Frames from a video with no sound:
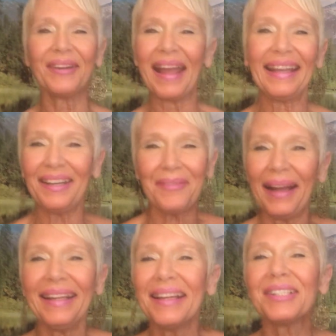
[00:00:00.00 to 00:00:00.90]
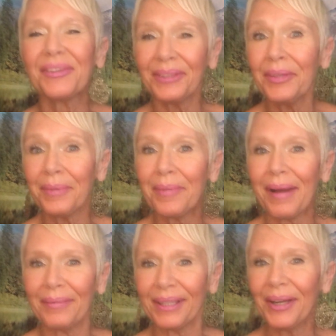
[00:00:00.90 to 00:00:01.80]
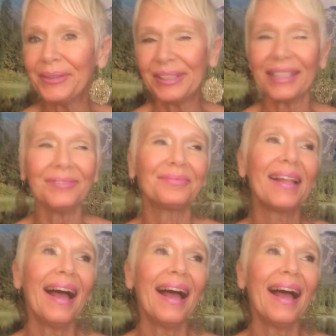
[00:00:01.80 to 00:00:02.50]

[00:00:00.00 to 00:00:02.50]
Okay, anyway, so a little bit about my coaching.